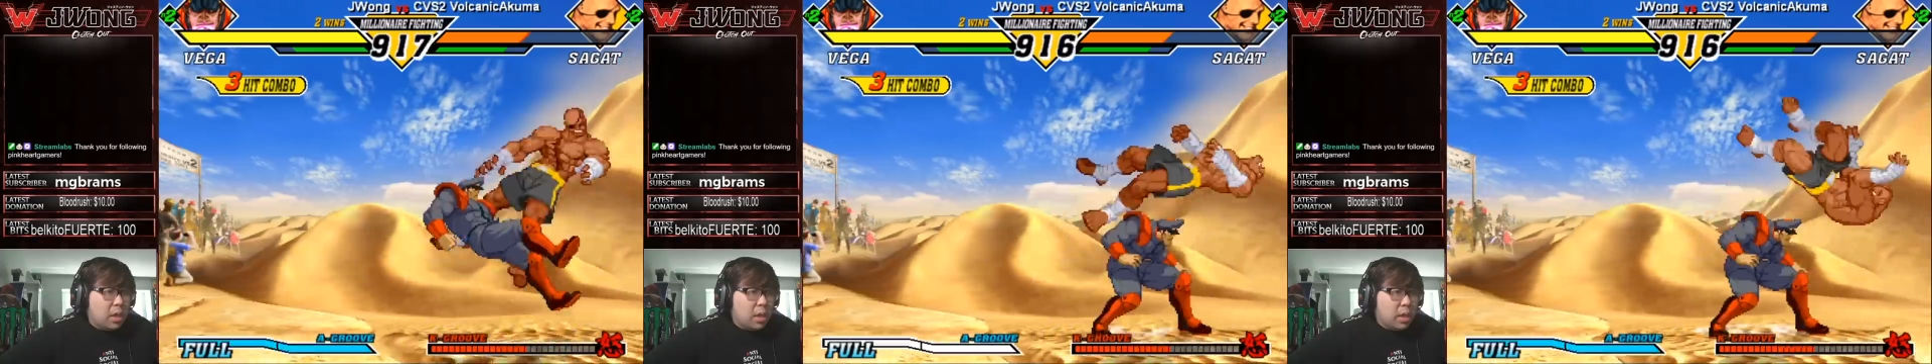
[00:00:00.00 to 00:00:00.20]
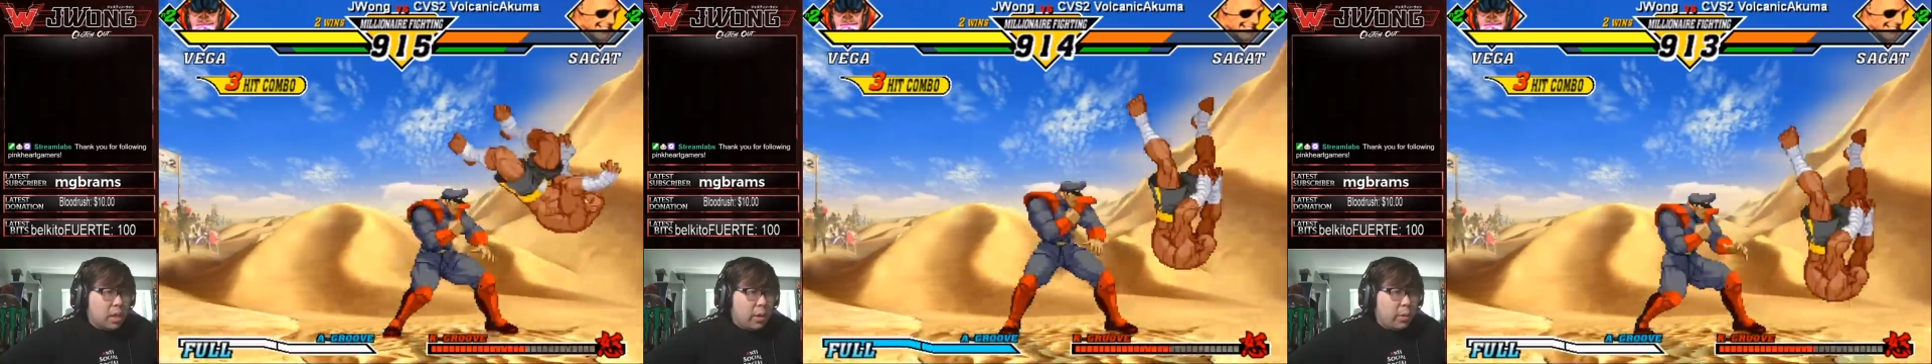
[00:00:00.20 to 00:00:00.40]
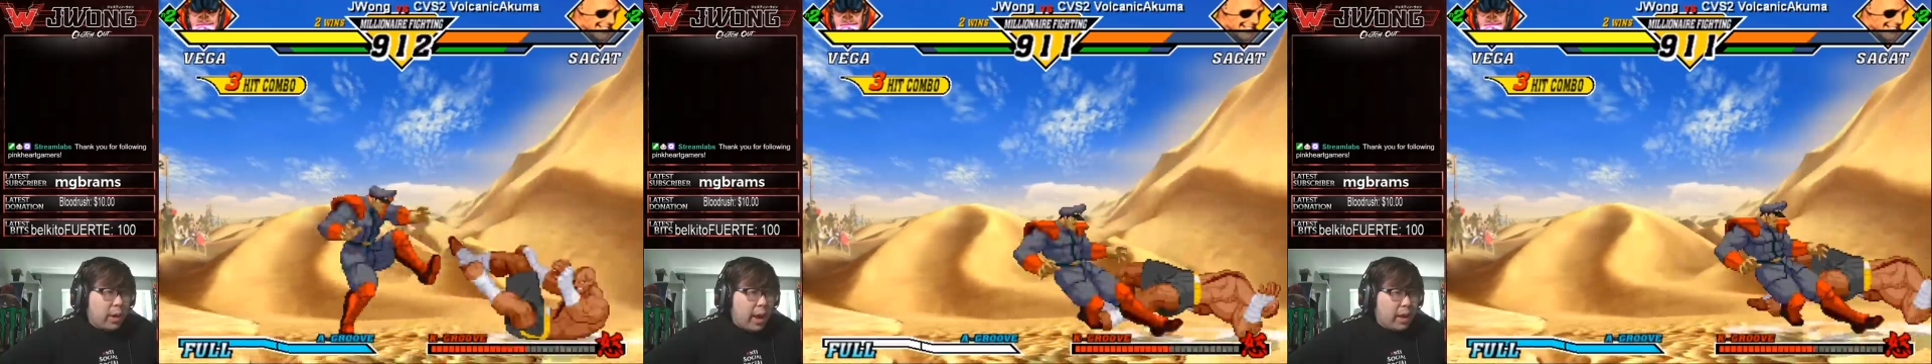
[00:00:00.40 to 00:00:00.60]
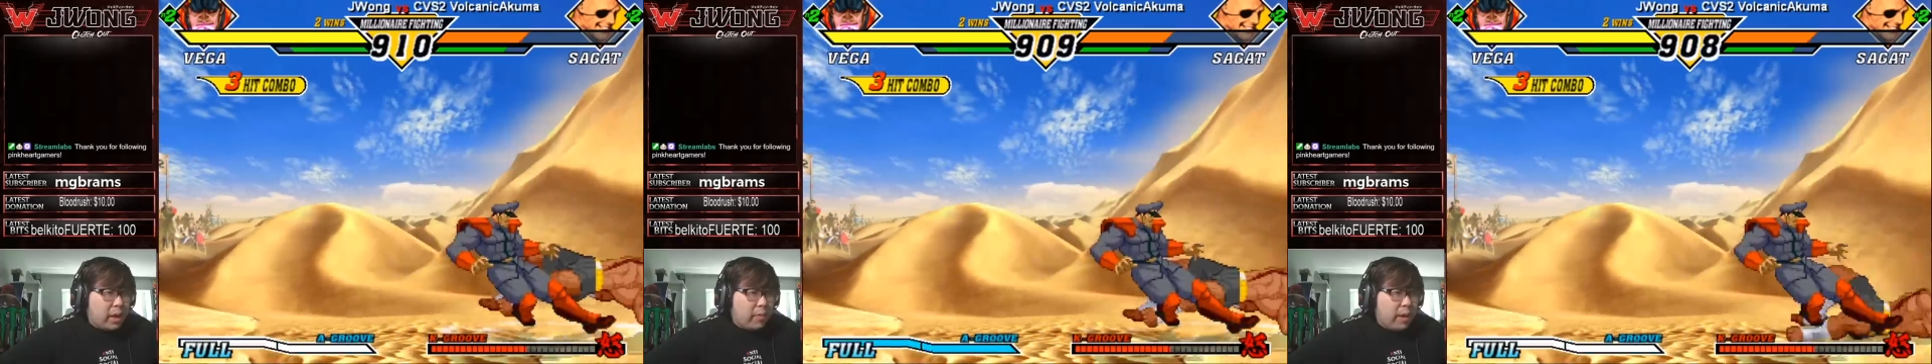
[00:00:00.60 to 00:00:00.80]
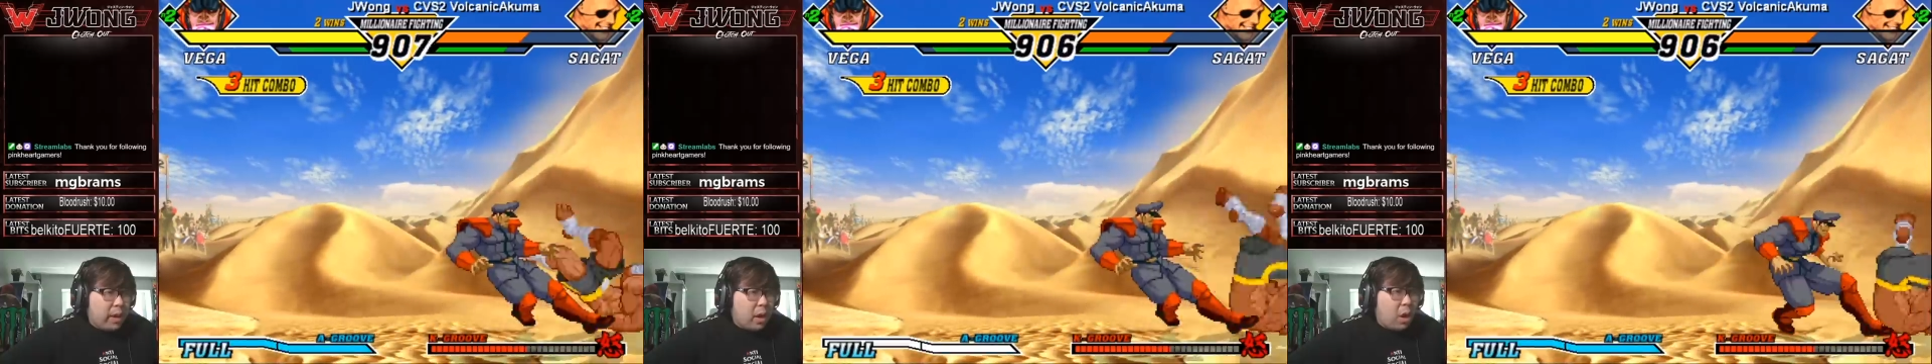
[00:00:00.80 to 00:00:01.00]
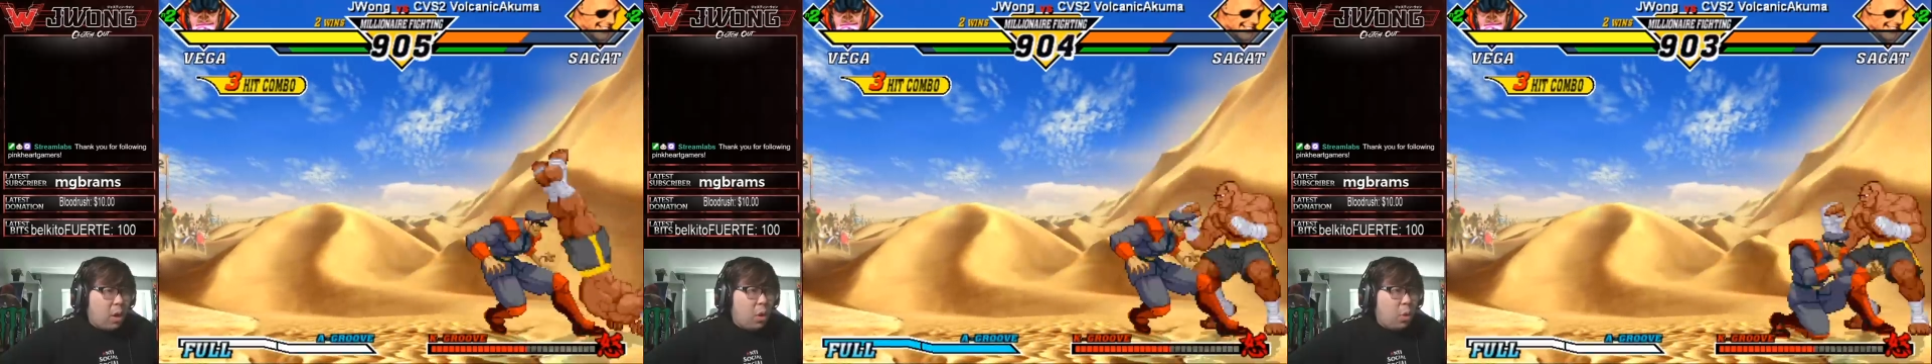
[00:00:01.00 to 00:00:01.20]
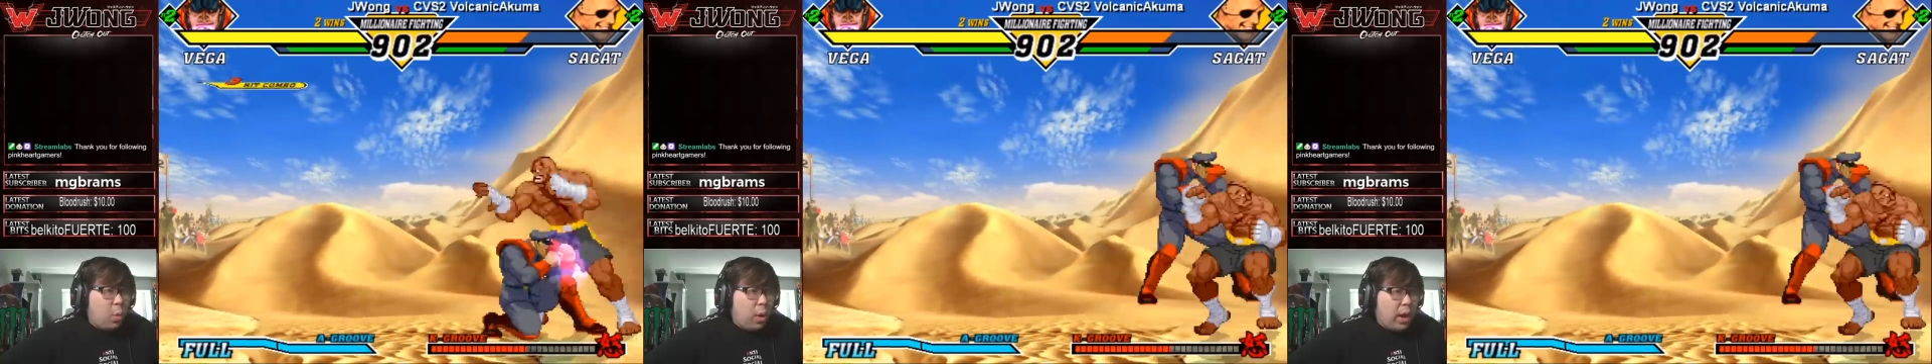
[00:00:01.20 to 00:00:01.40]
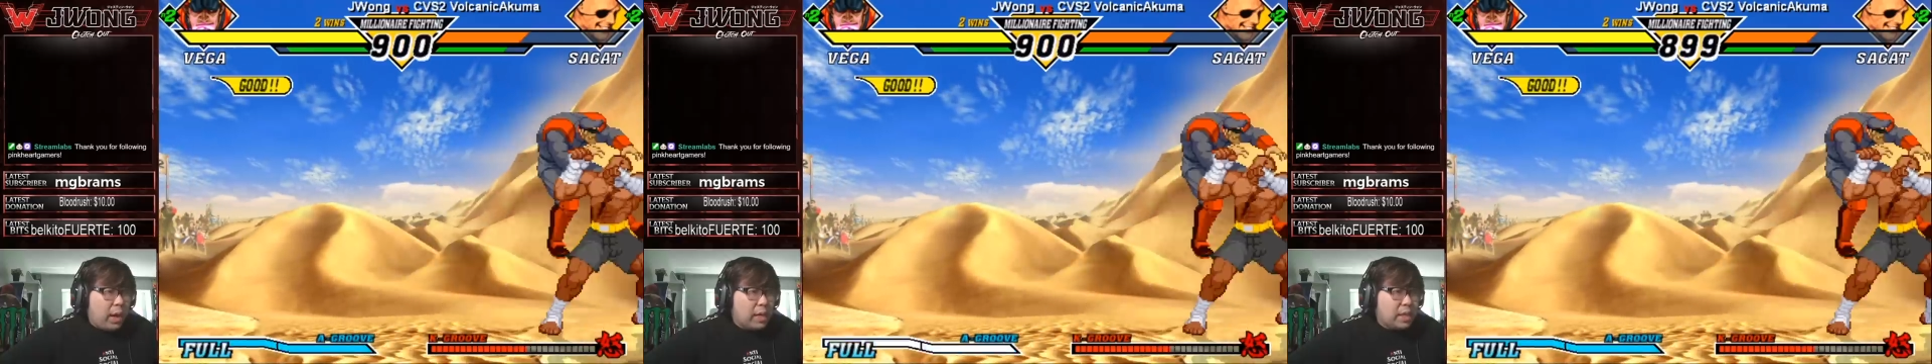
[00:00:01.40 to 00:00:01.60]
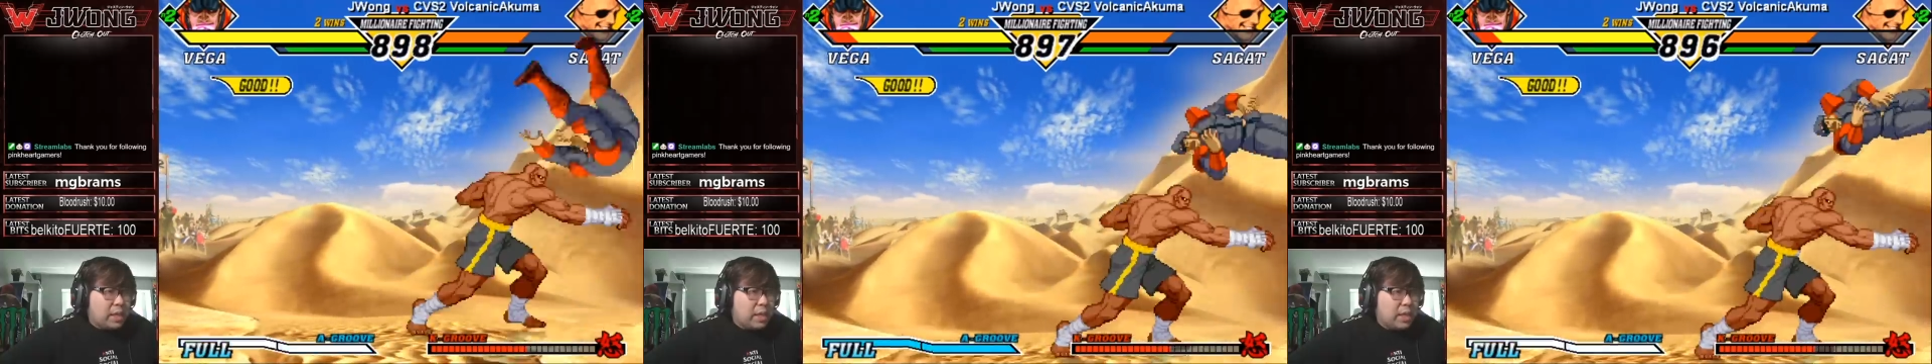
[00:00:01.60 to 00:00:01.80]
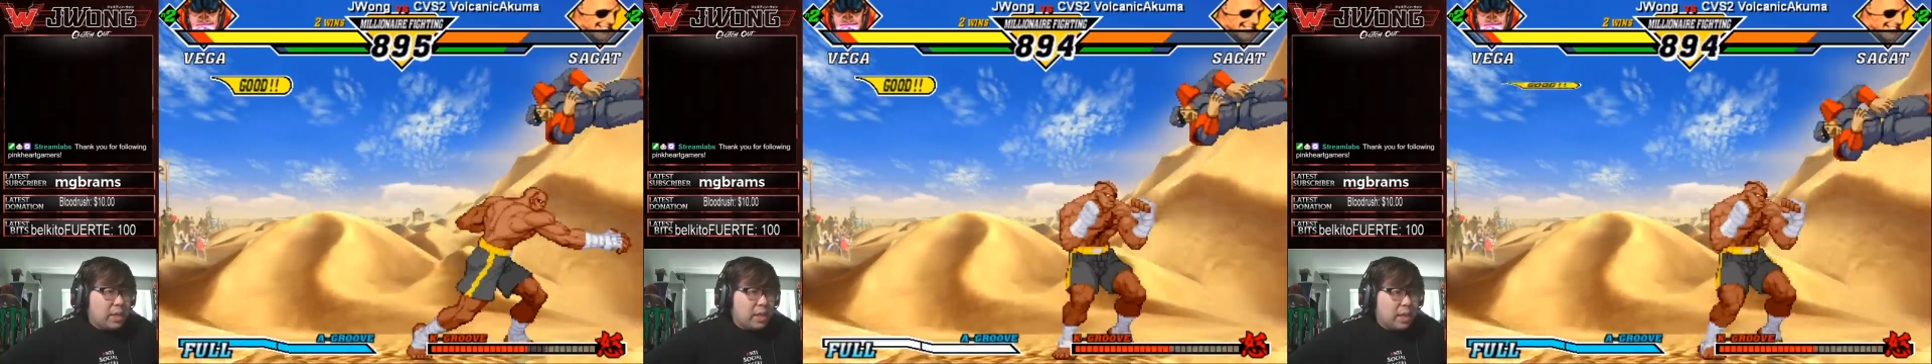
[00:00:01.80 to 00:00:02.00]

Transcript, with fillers: Did we activate? Oh, what?